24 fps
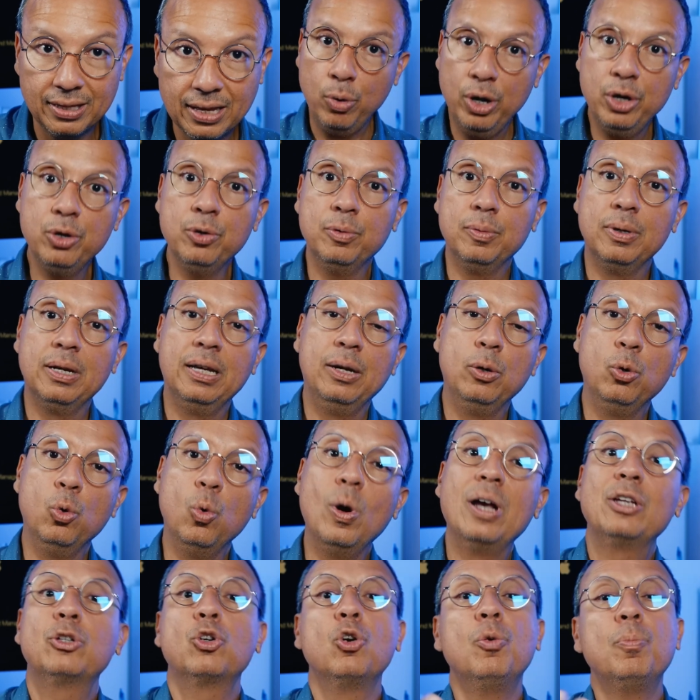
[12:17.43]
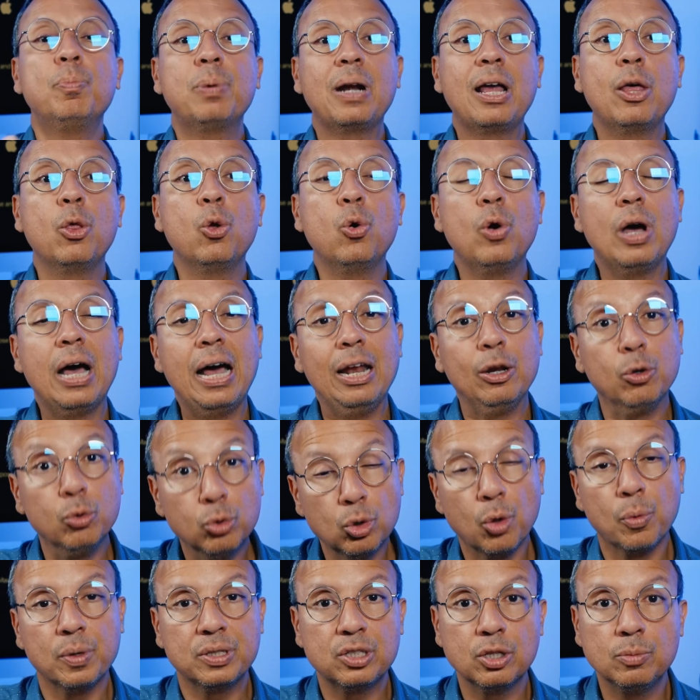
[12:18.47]
Well, or have you bought any of these models
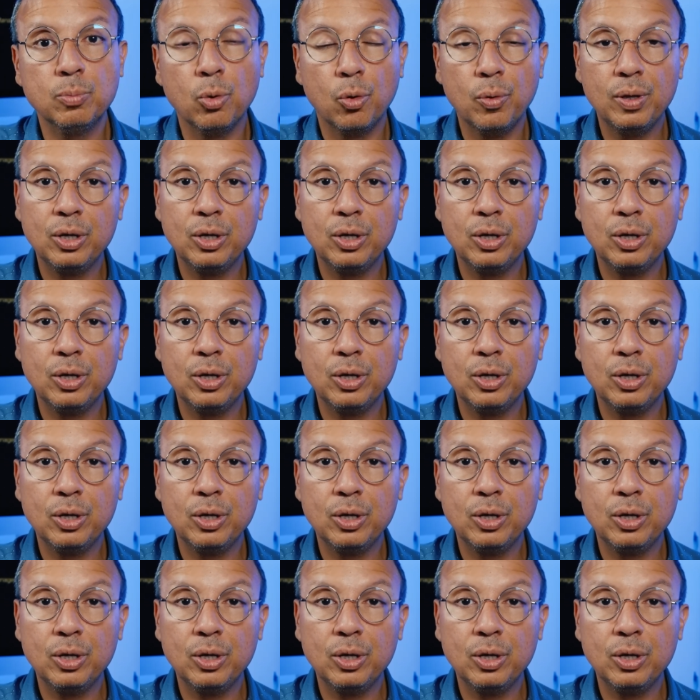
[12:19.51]
this year?